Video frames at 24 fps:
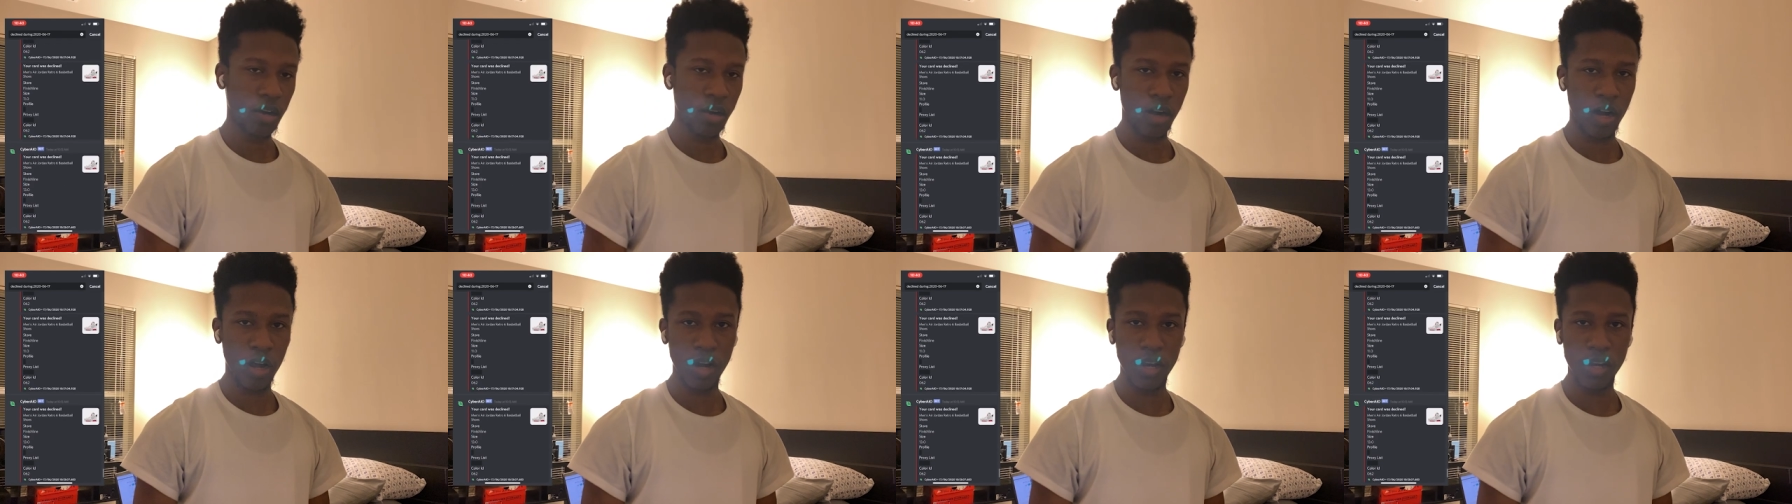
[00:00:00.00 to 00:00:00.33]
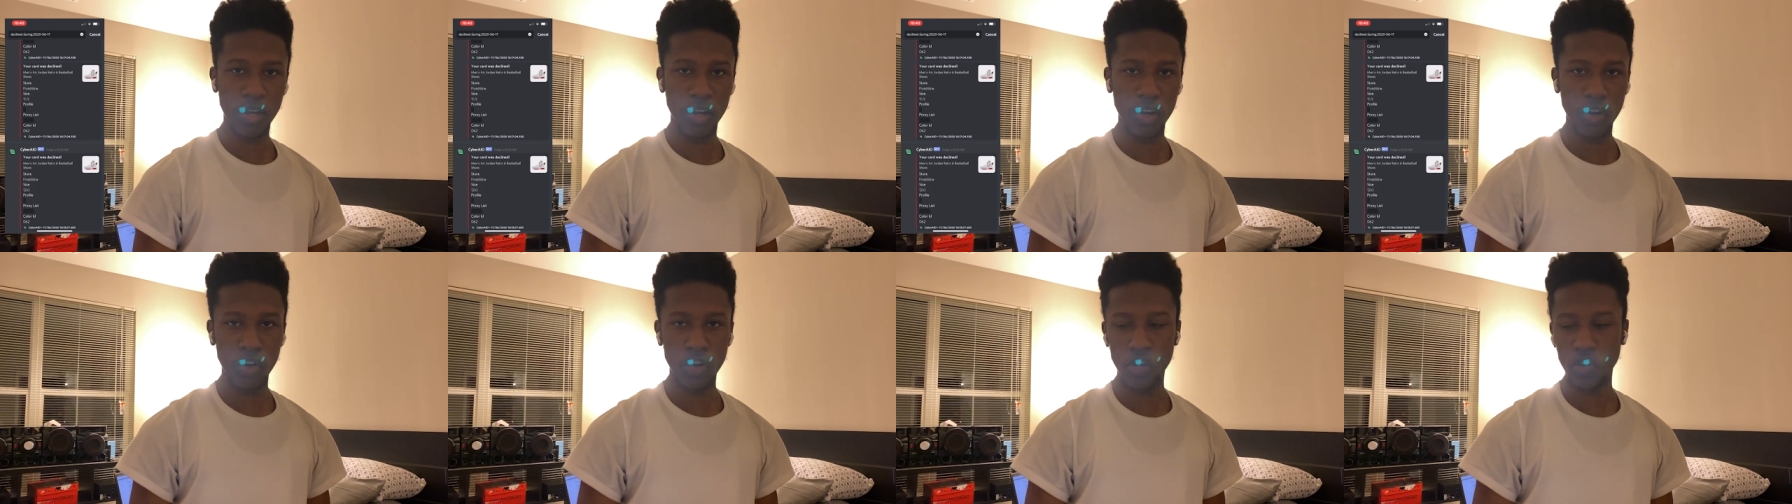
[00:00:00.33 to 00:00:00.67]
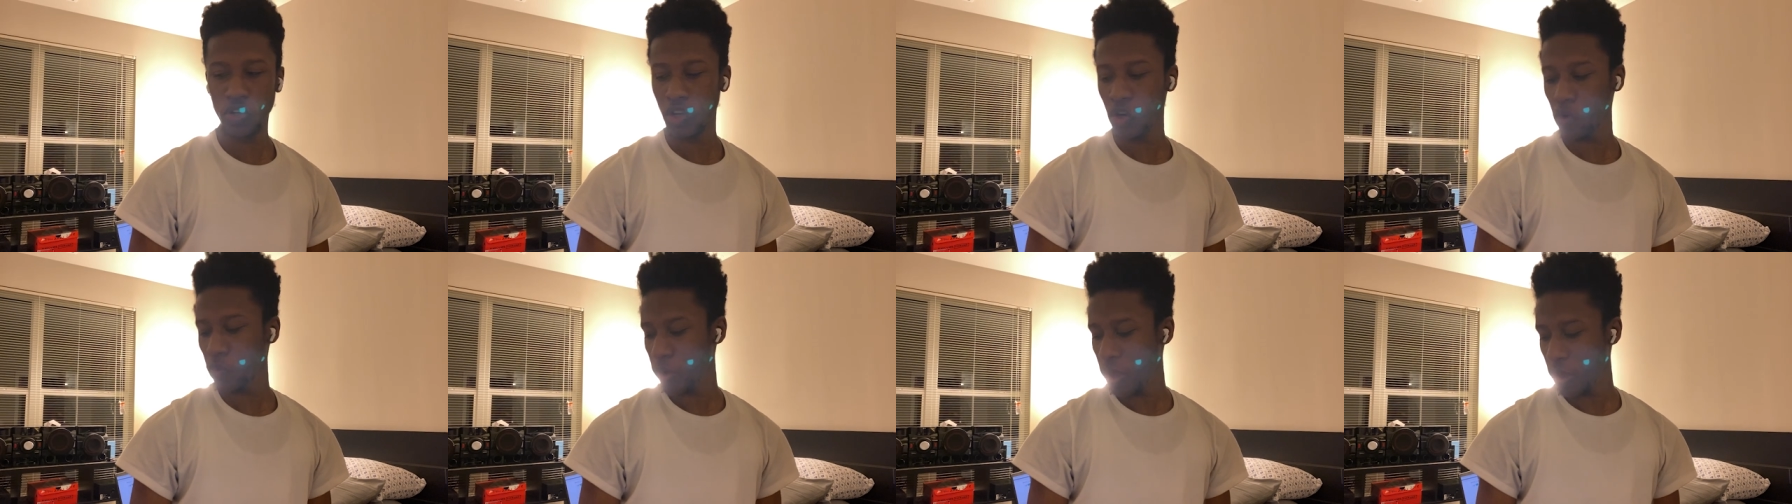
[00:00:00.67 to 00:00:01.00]
On another
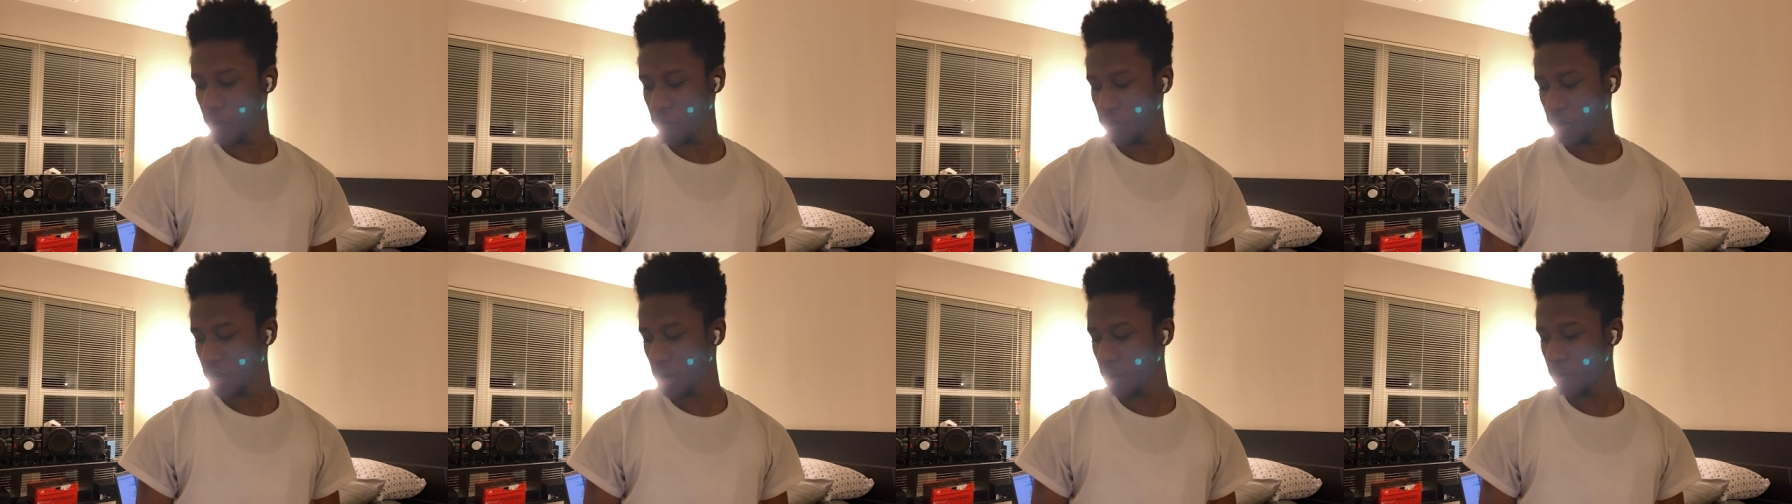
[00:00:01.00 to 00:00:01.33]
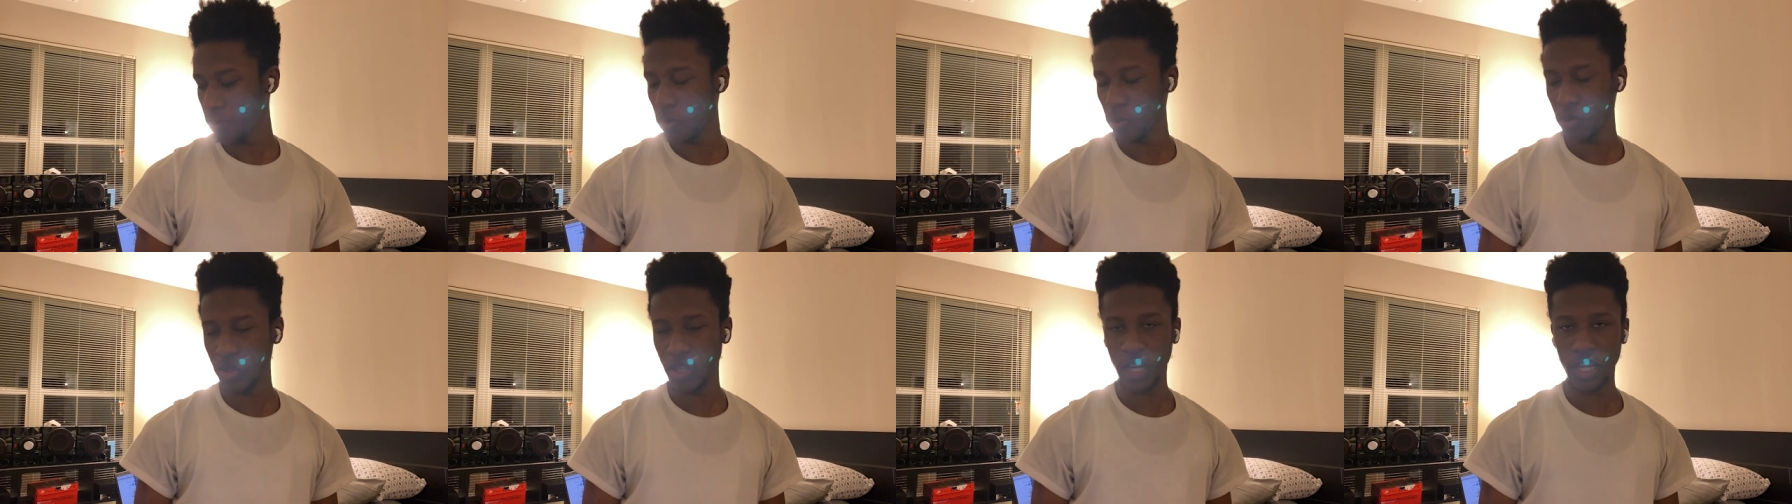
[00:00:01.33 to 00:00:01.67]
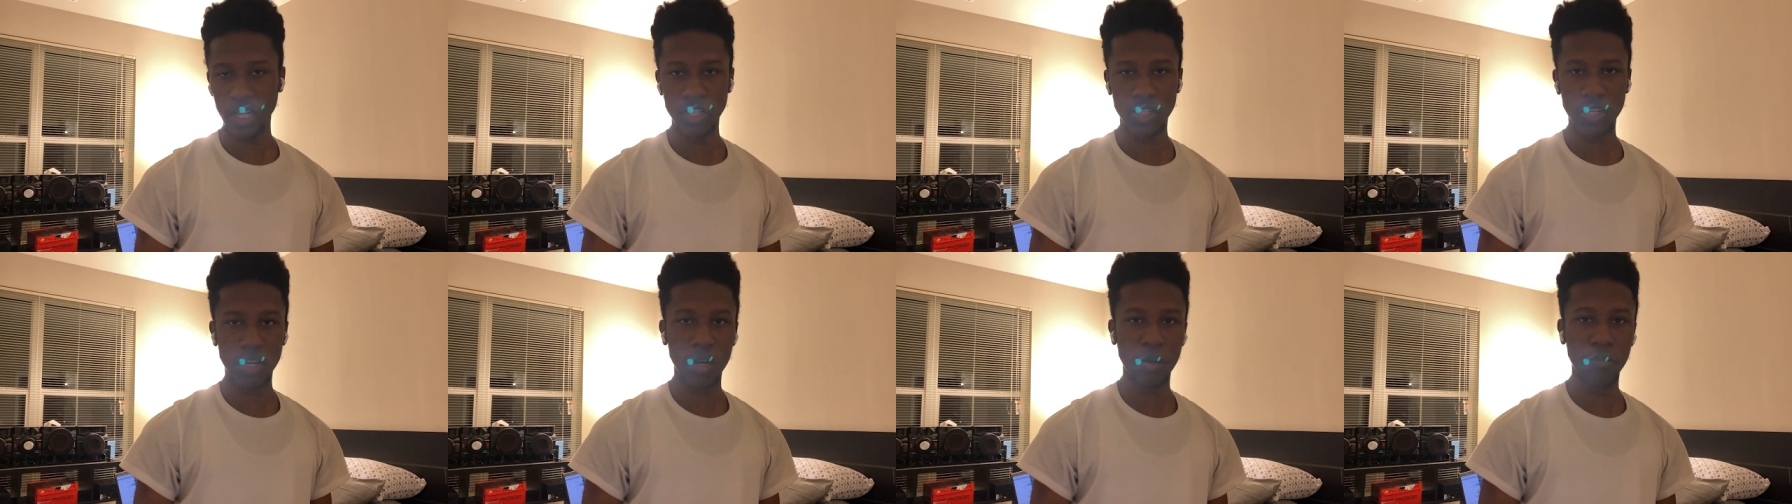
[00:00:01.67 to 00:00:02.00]
note though, we have a couple of
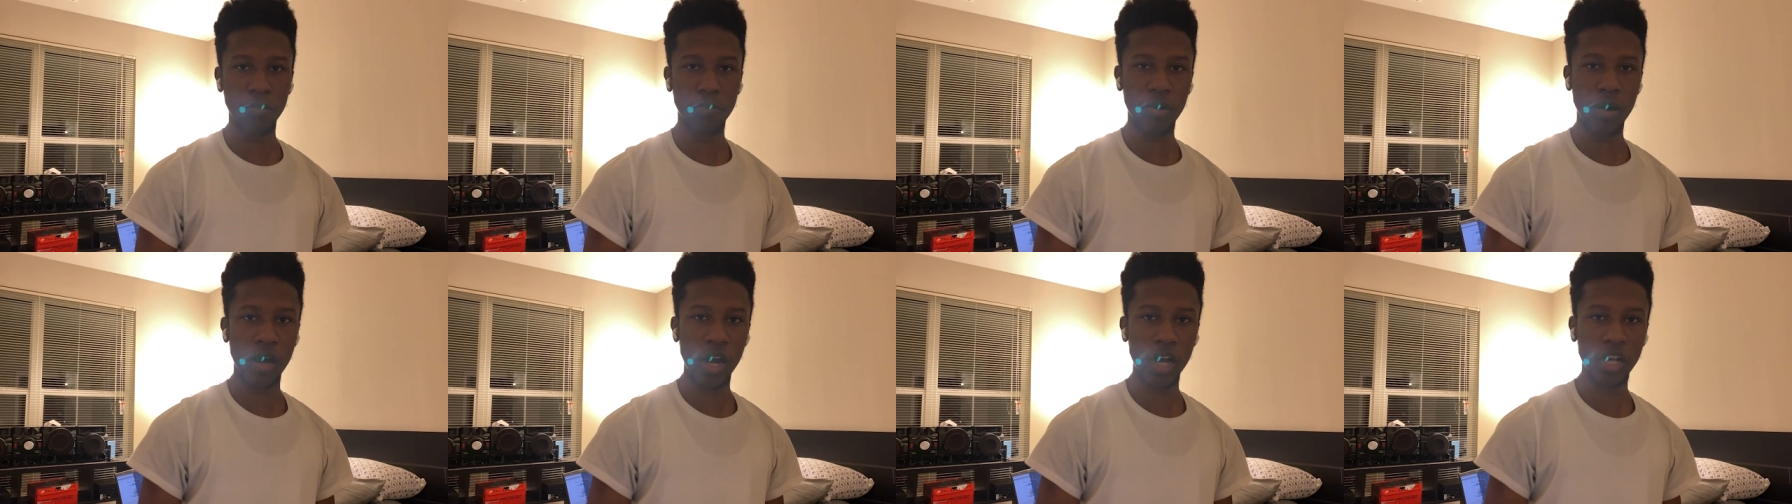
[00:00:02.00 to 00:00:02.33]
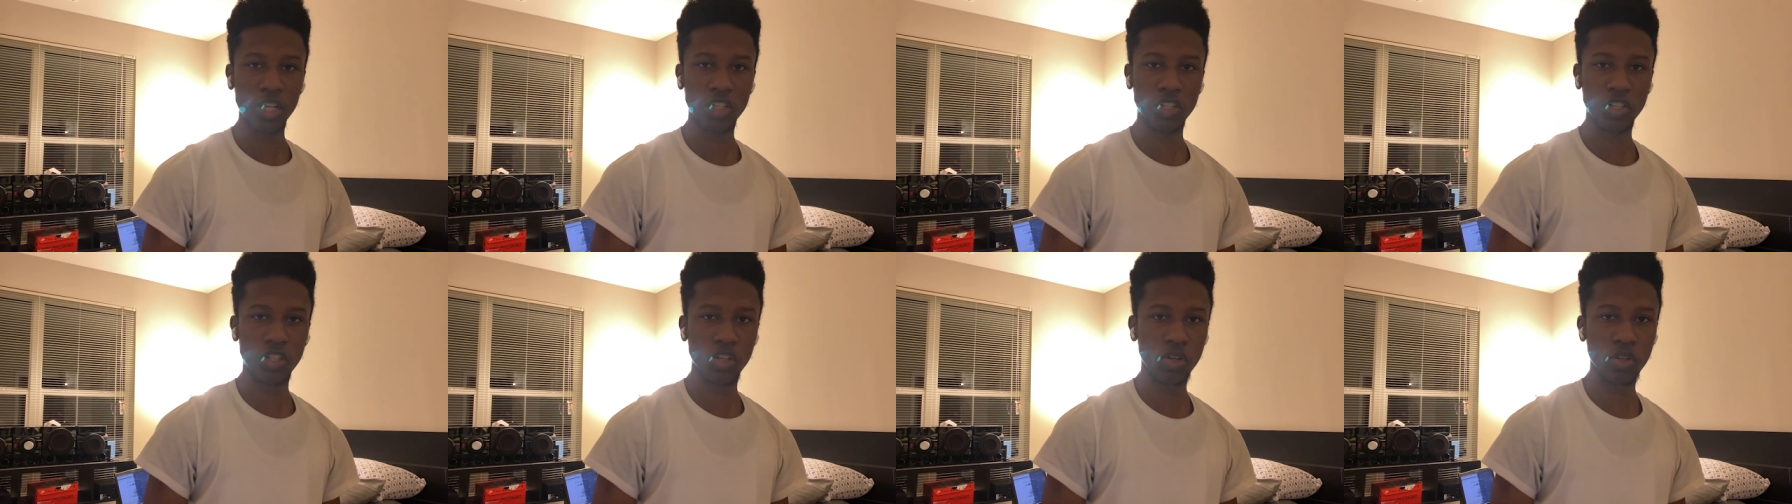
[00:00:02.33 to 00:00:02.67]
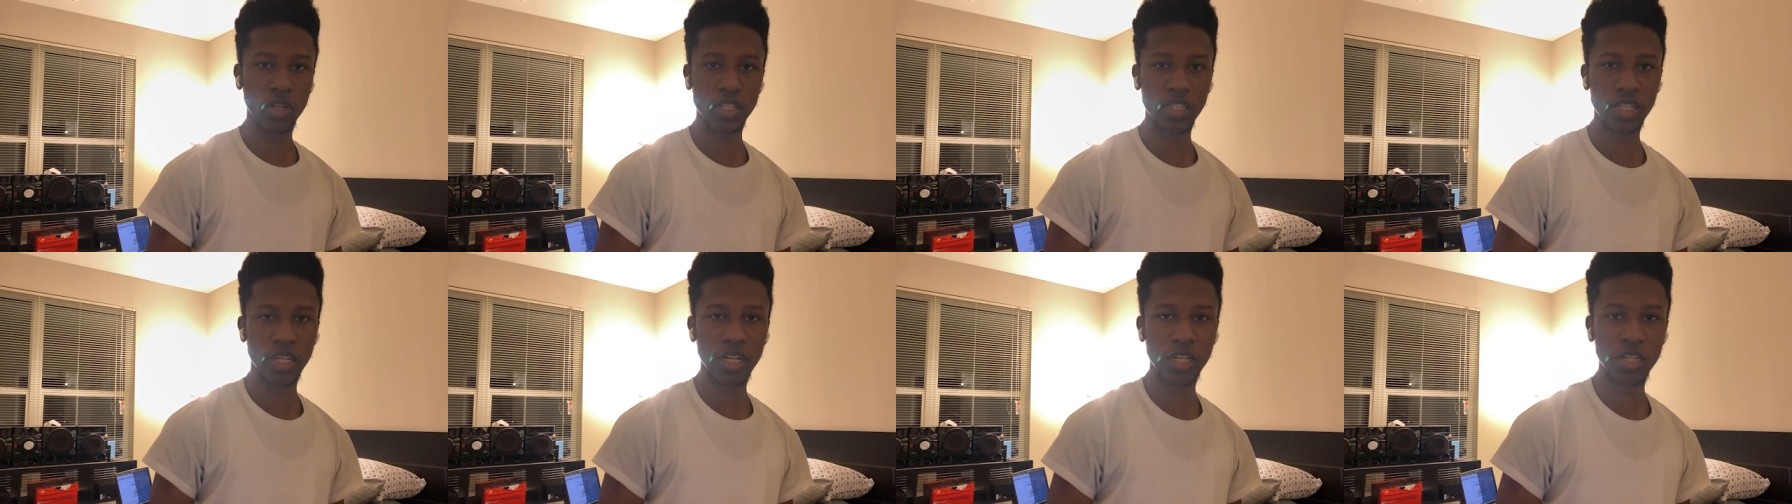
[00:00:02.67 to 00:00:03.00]
things to unbox, so
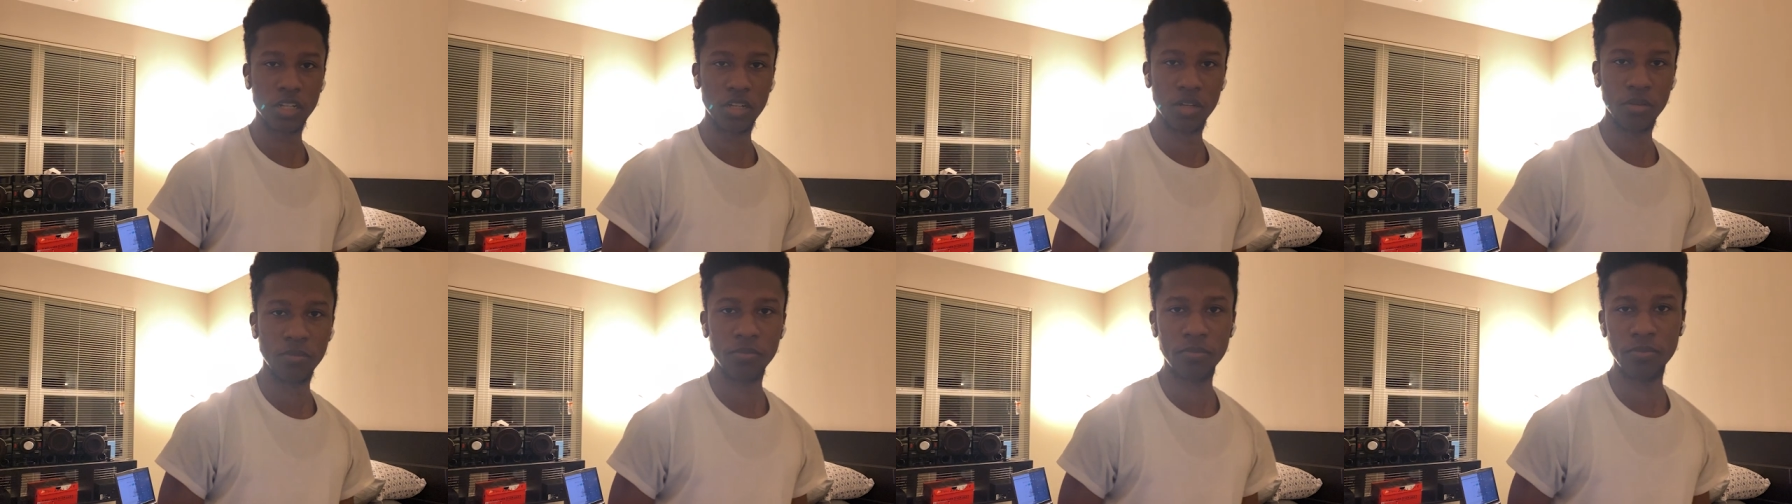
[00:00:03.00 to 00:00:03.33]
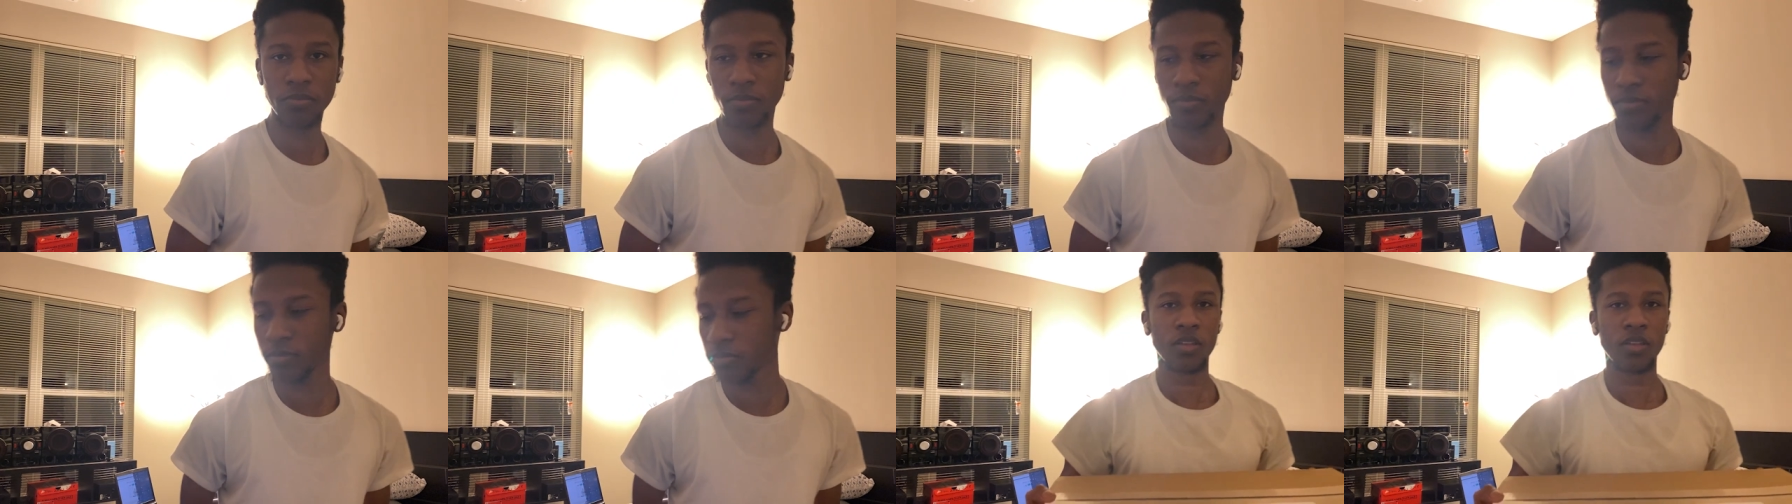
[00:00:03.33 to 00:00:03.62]
let's get into them.